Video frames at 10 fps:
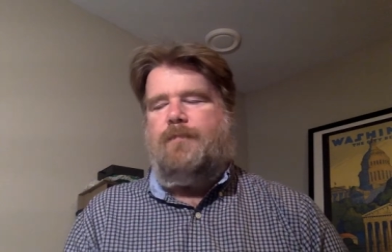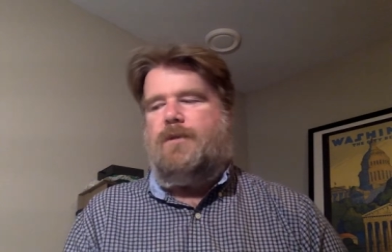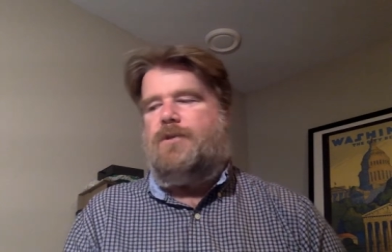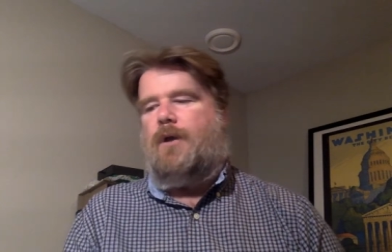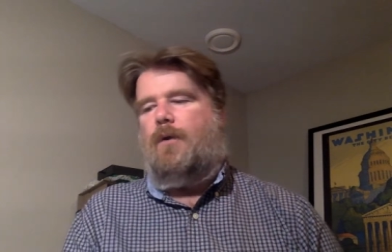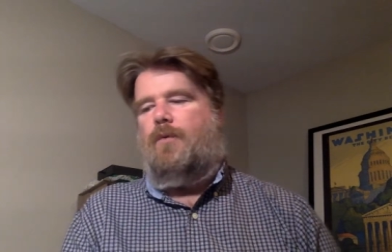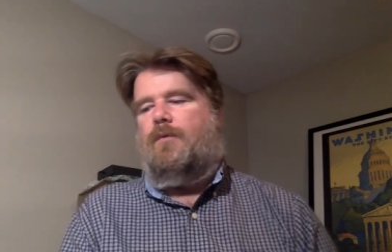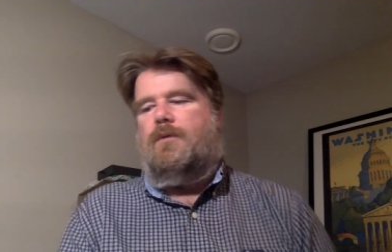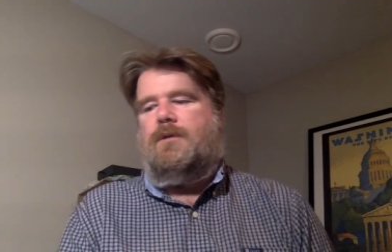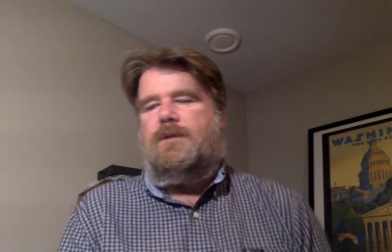So
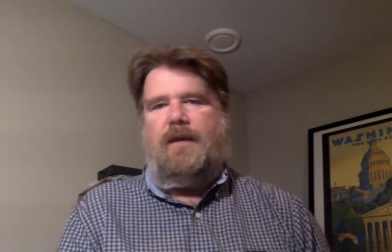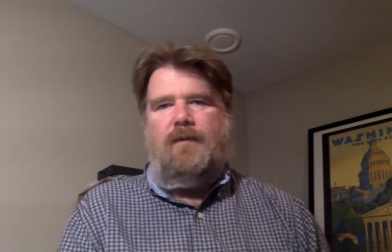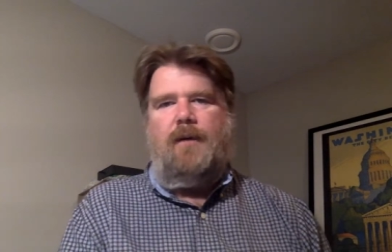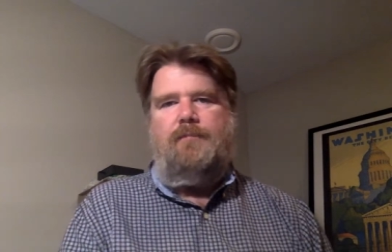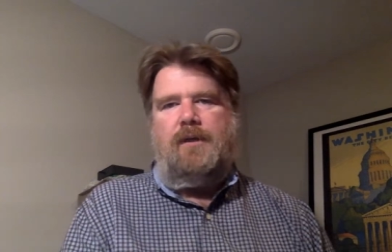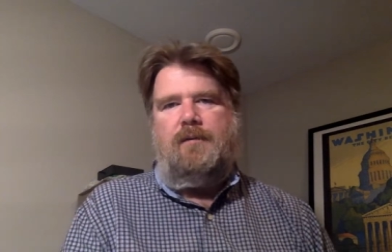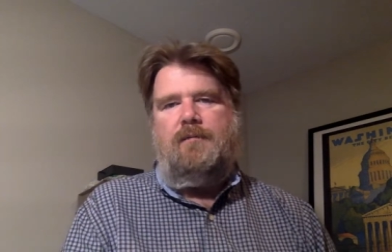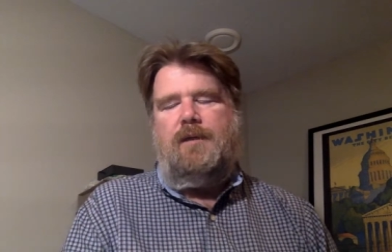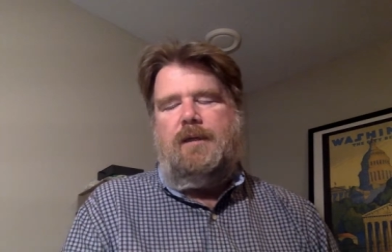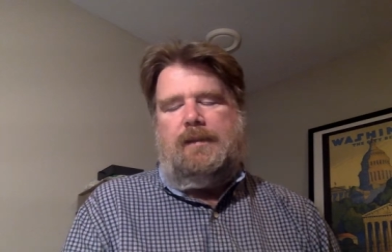save up, and
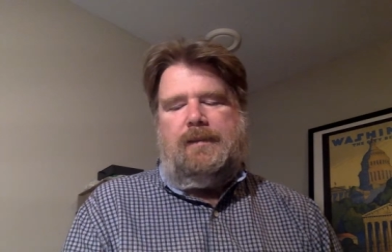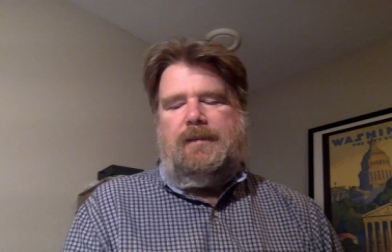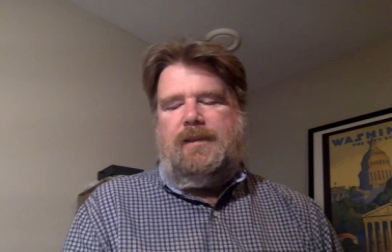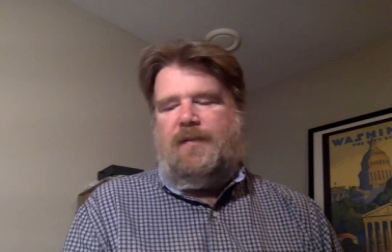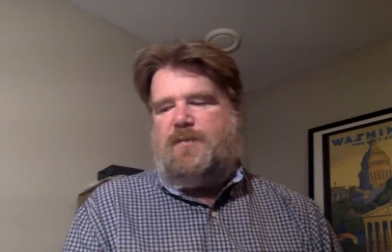if